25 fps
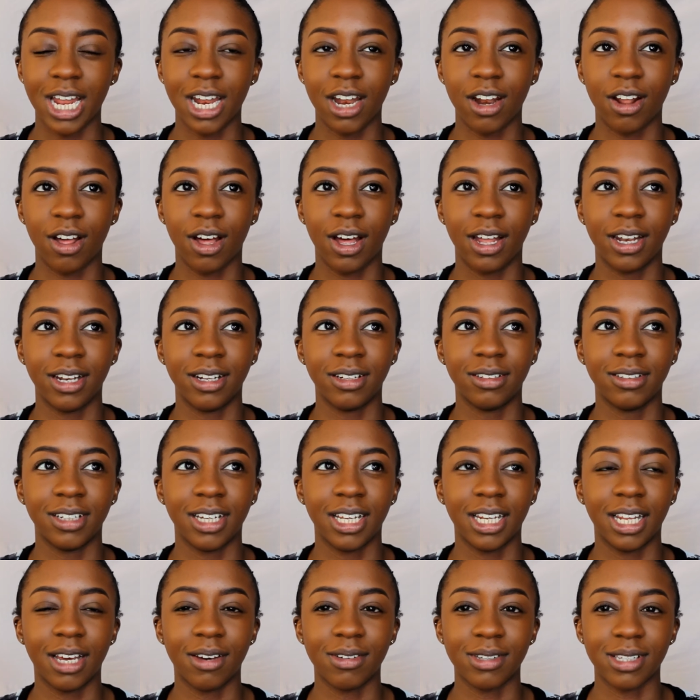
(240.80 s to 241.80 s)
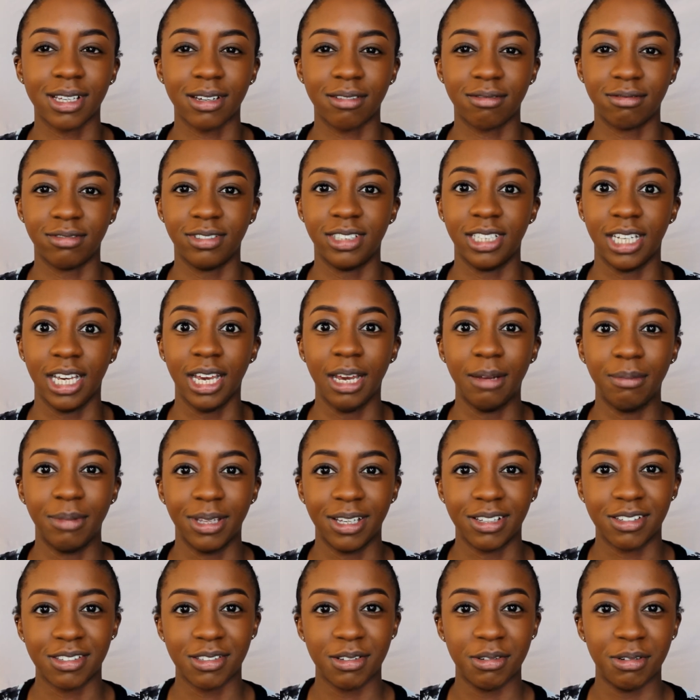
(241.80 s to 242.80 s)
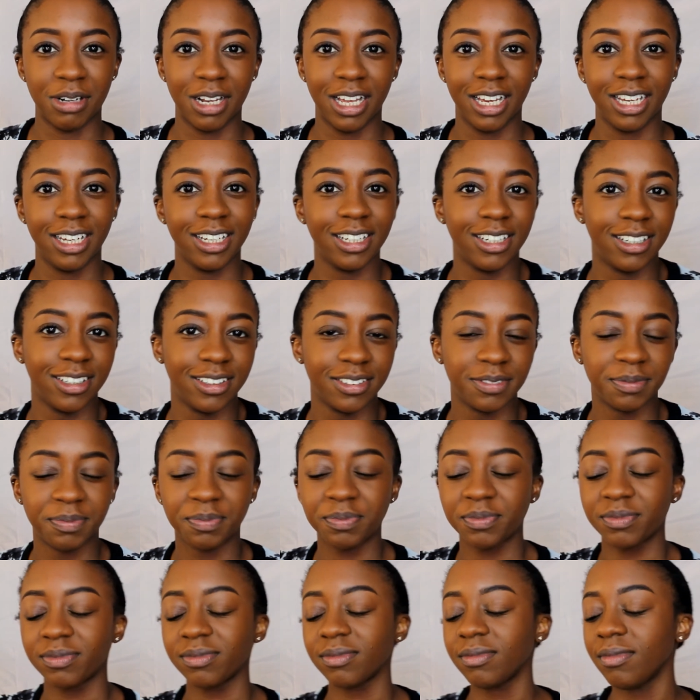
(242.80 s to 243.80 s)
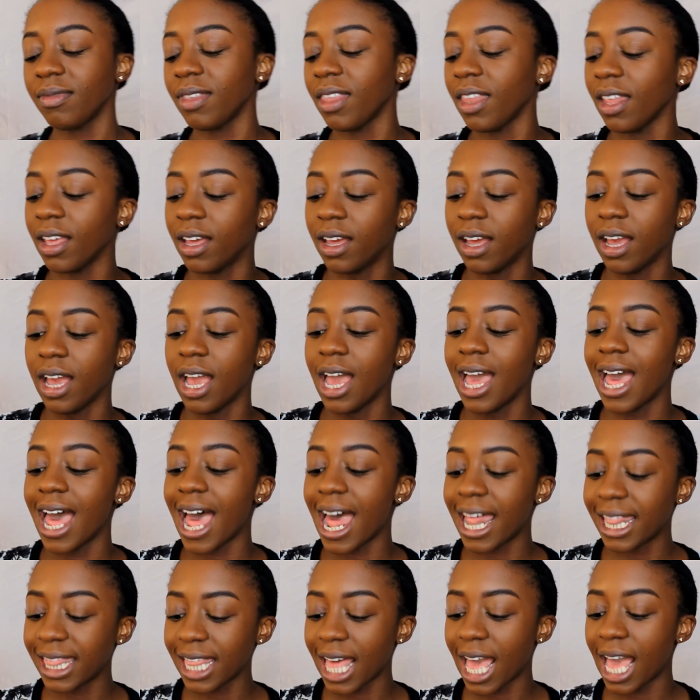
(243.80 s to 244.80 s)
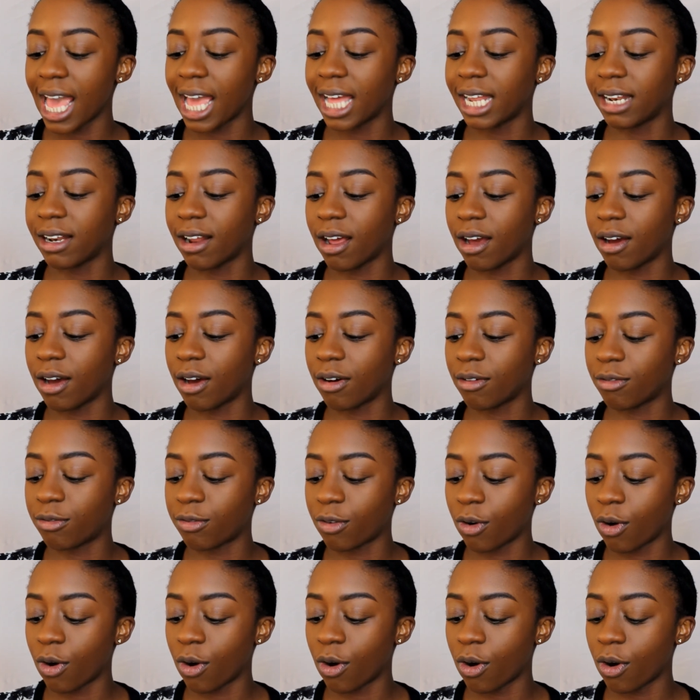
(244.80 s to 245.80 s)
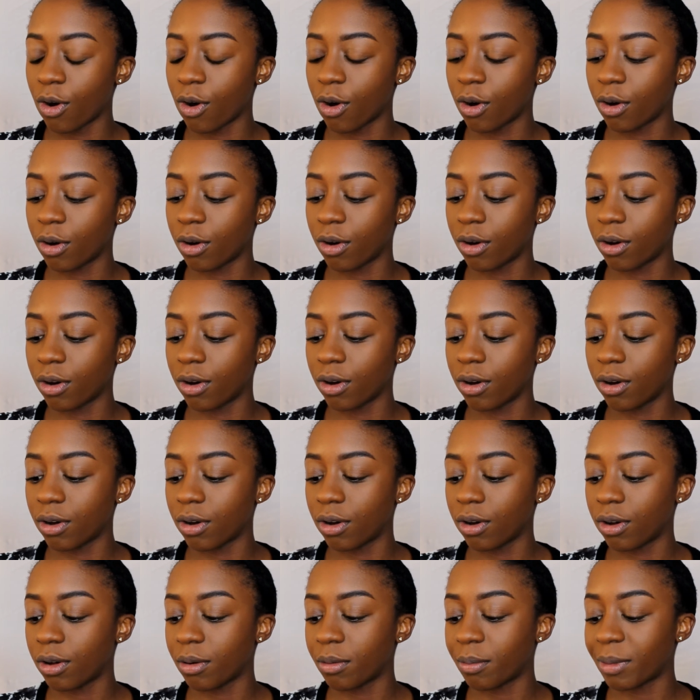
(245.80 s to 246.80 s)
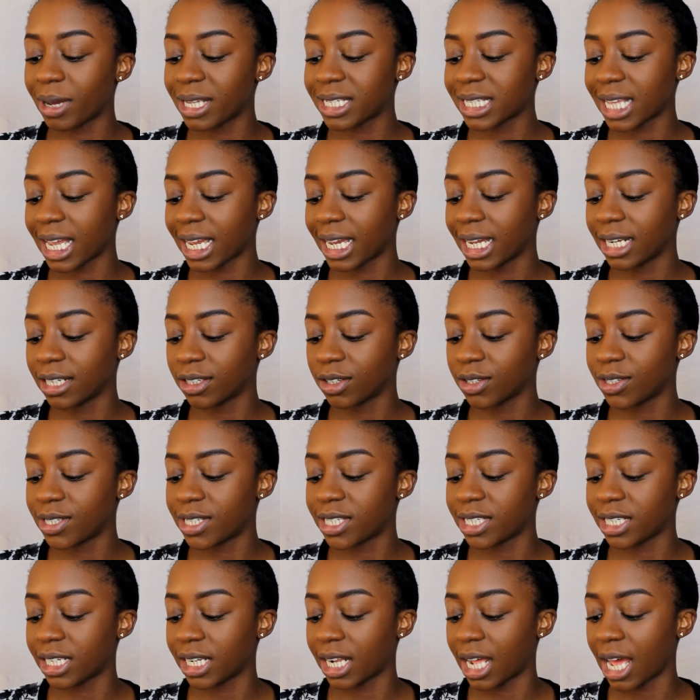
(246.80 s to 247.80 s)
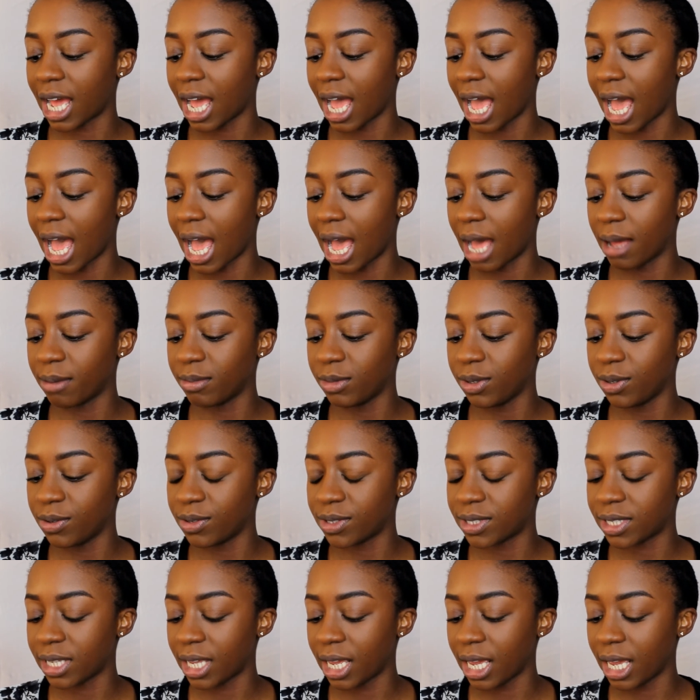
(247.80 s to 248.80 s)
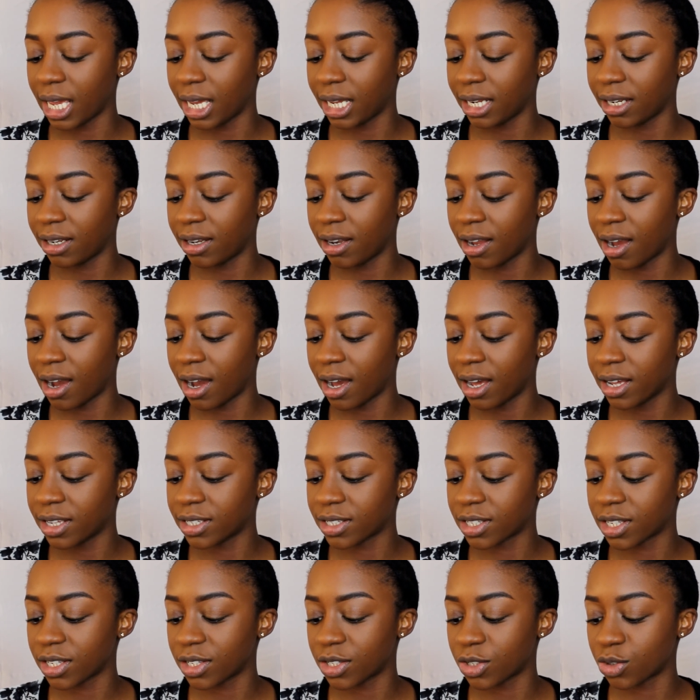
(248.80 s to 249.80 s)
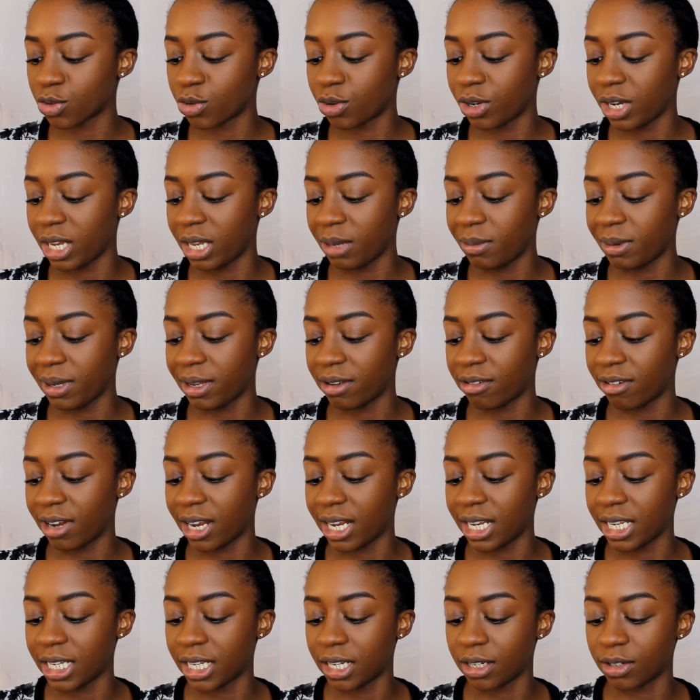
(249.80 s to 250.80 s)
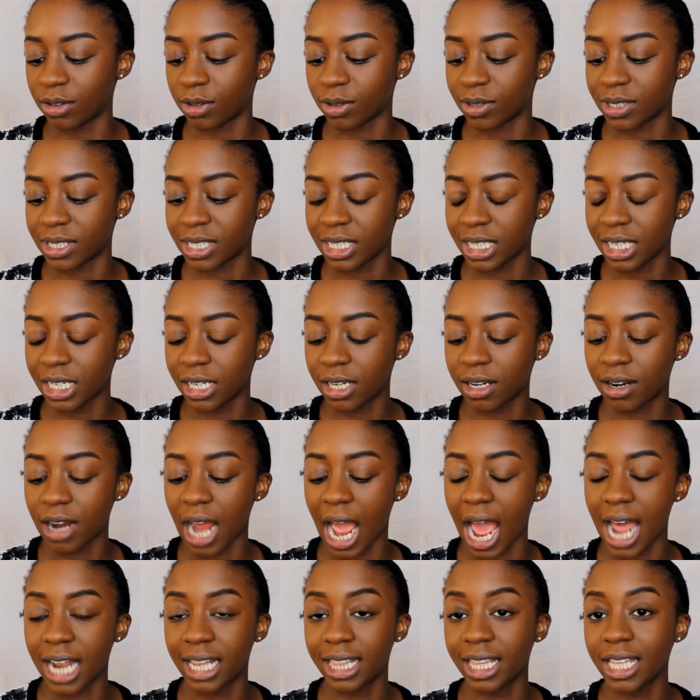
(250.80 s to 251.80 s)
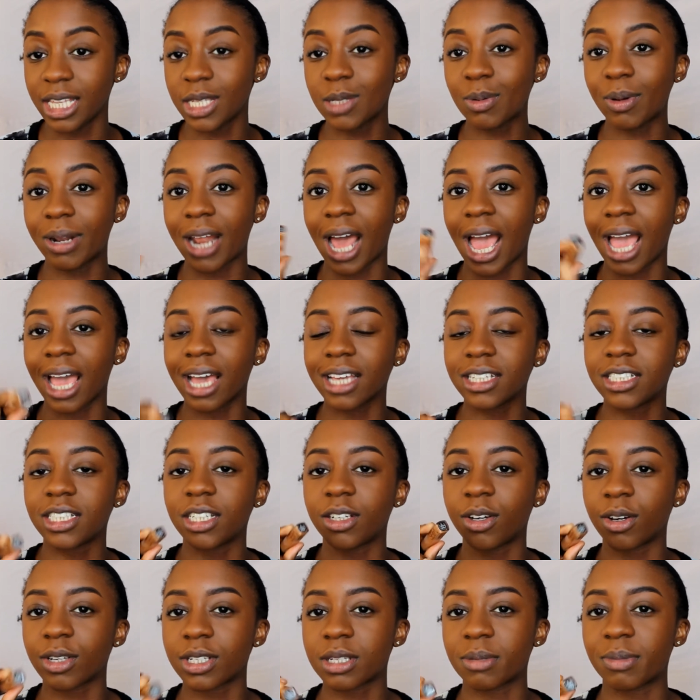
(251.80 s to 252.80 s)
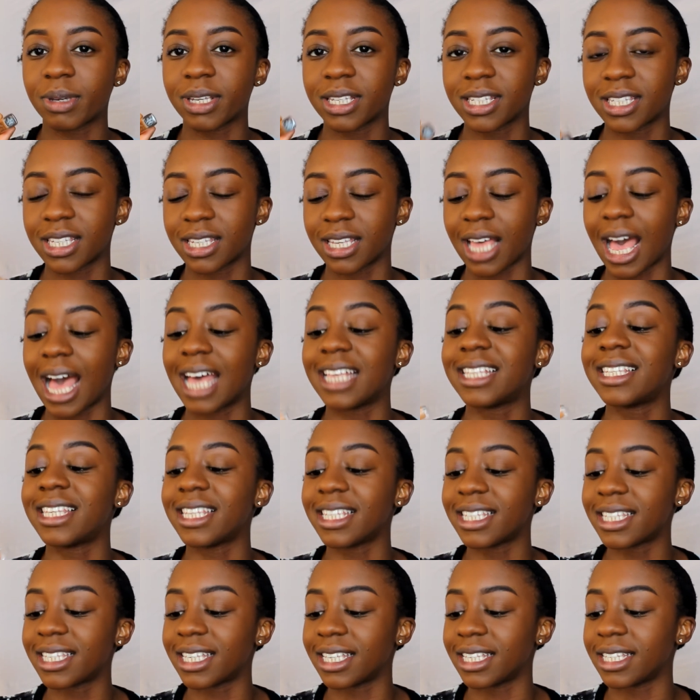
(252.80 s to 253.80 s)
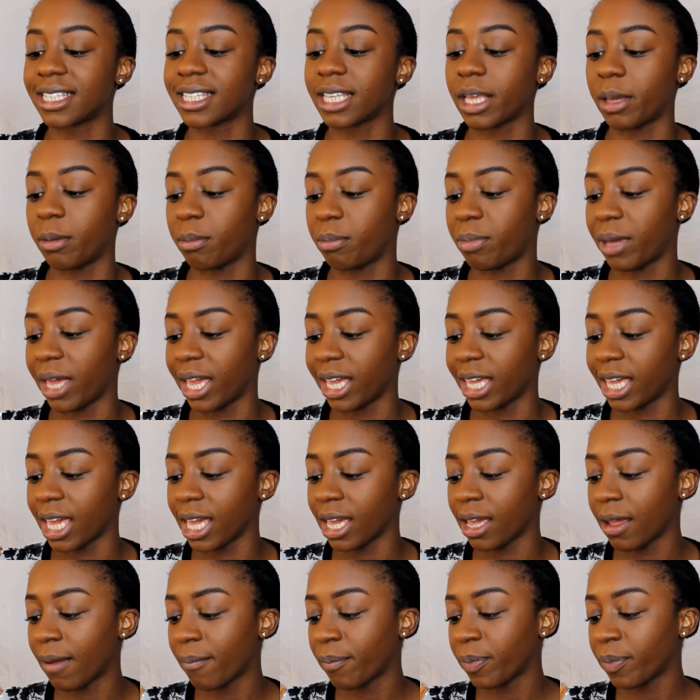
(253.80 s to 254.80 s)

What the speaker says: it on, and I was like, damn, that's too light. And then for my second concealer, I'm using NARS's Creamy Radiant Concealer, and this one I actually got some assistance in picking,